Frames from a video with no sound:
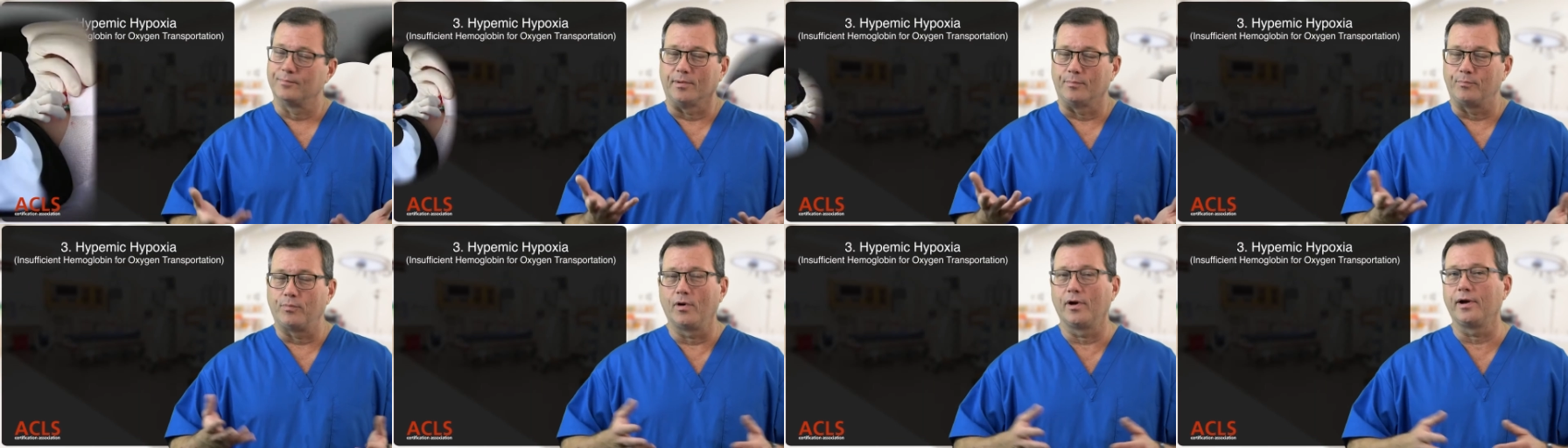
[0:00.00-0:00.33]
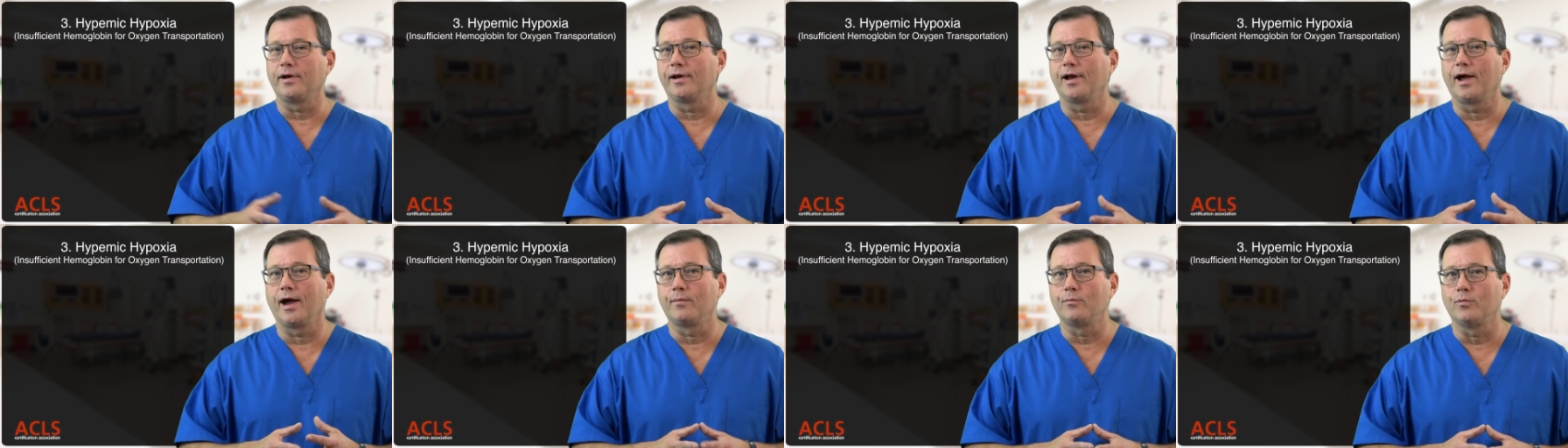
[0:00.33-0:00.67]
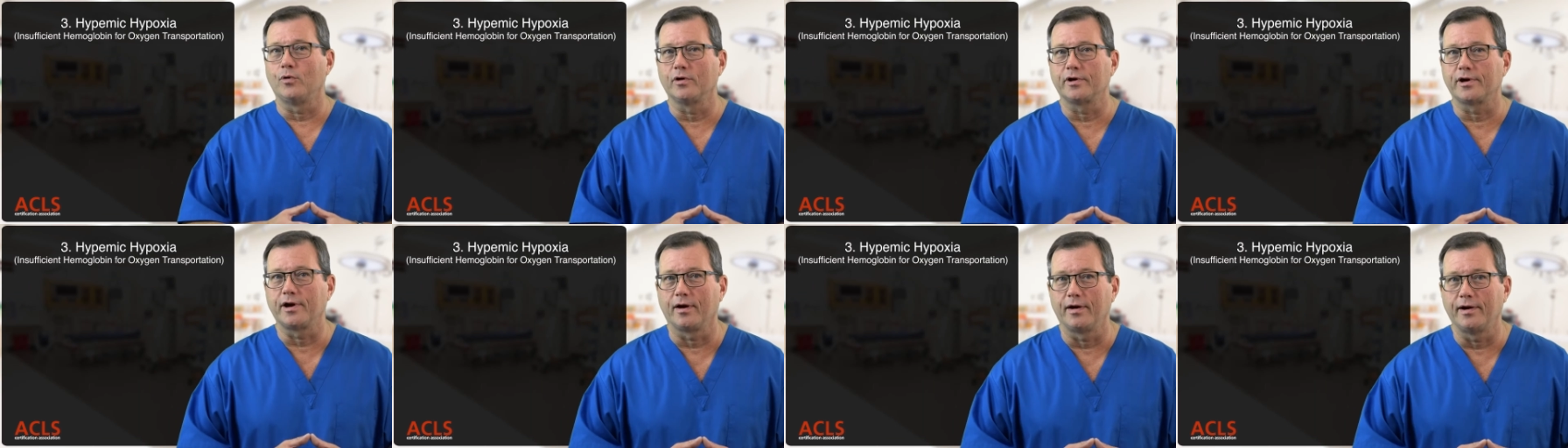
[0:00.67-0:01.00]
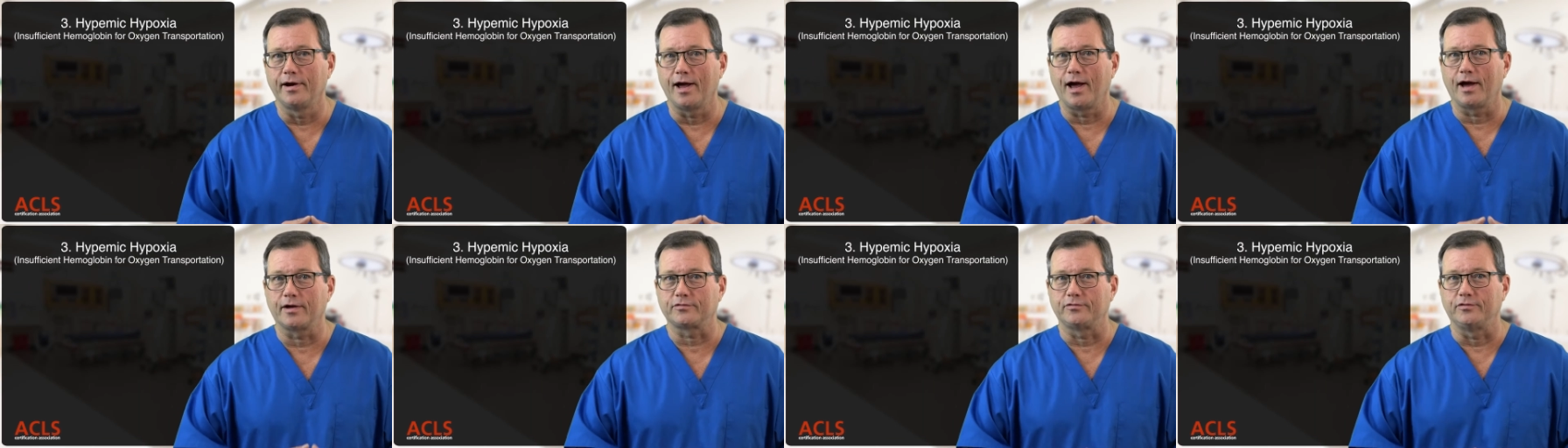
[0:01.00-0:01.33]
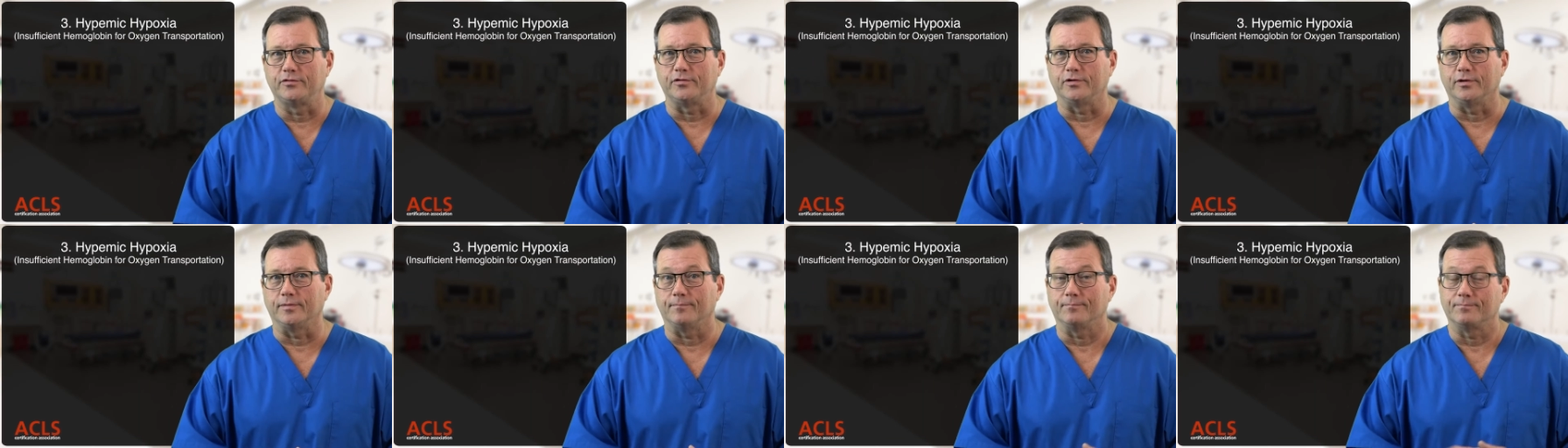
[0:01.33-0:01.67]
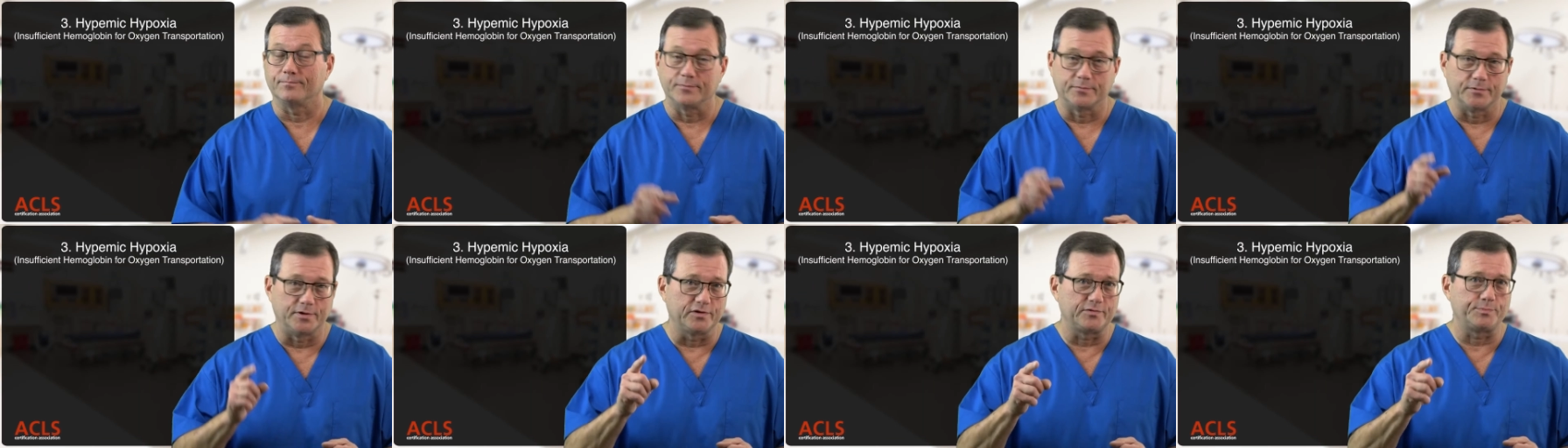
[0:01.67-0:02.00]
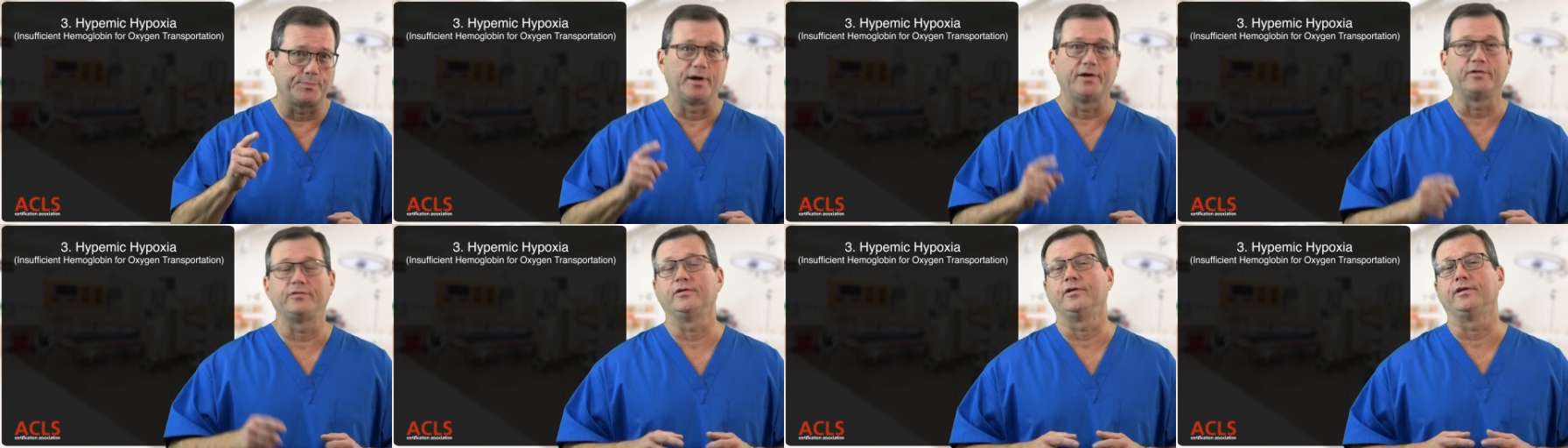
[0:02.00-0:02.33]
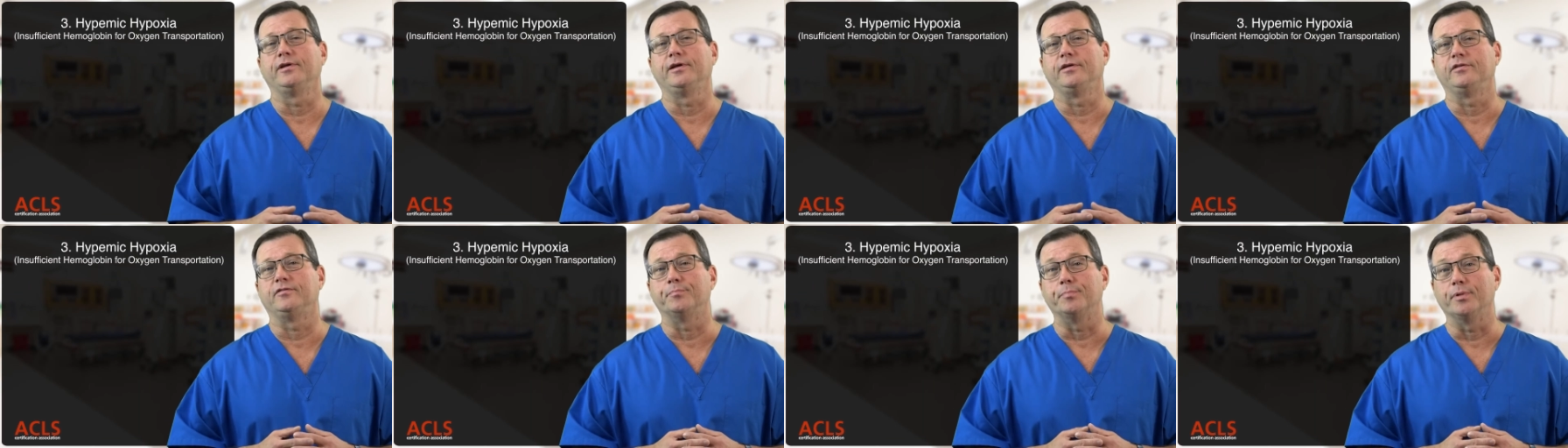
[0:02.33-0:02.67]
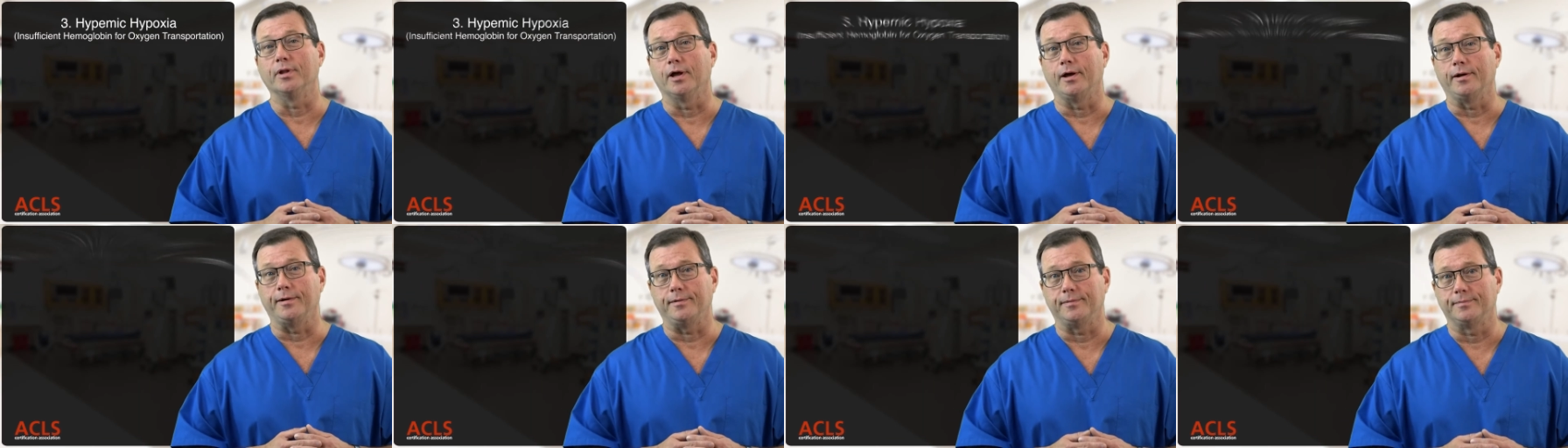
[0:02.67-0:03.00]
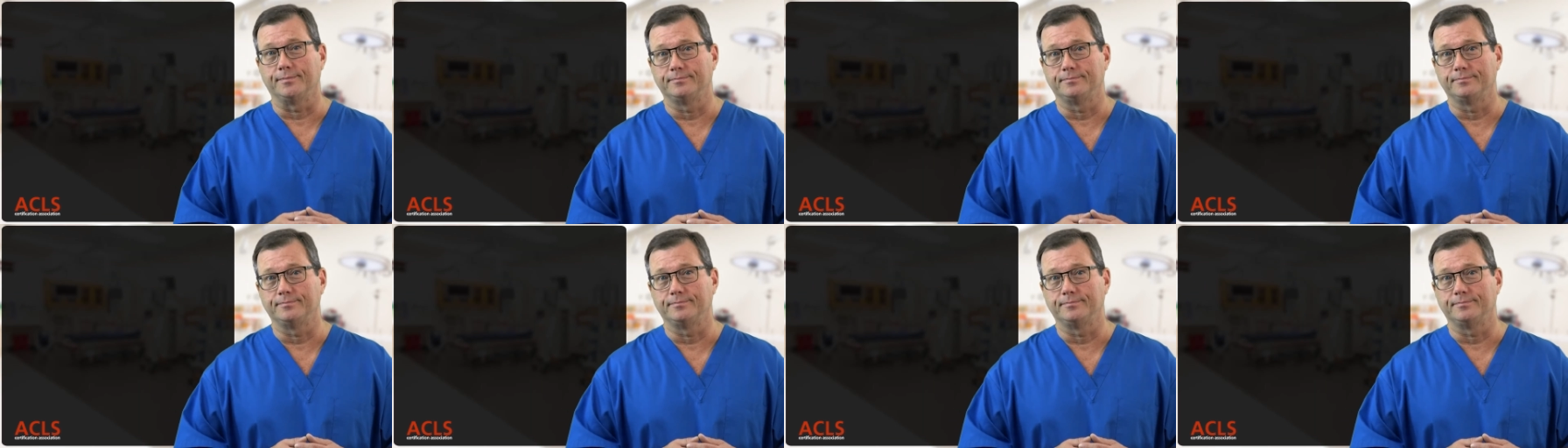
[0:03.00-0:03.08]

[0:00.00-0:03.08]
but zero point nine won't carry oxygen. This patient needs blood.